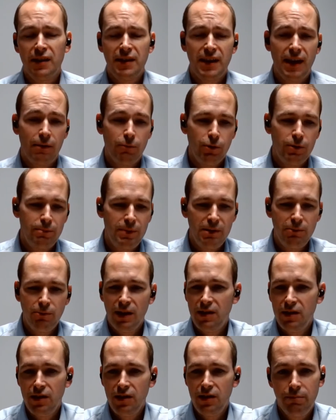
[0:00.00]
and that would be
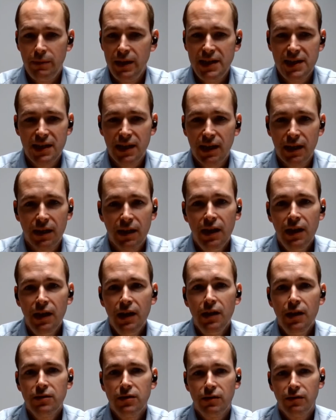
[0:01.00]
whether you're meeting
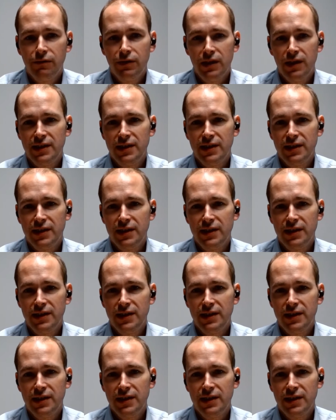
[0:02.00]
sort of